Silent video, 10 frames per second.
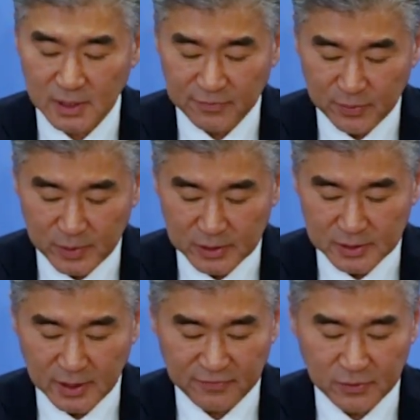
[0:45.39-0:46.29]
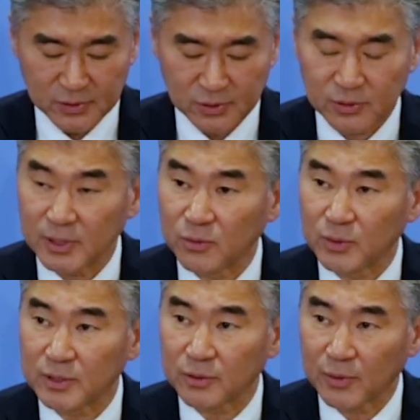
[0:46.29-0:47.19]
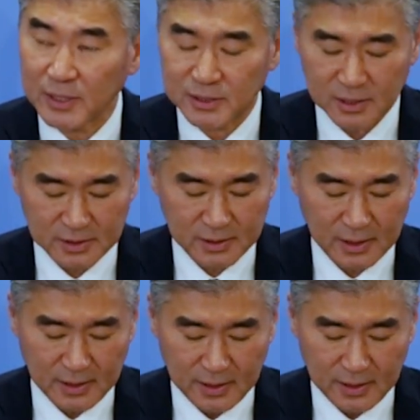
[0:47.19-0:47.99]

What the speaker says: government's efforts to deal with the crisis.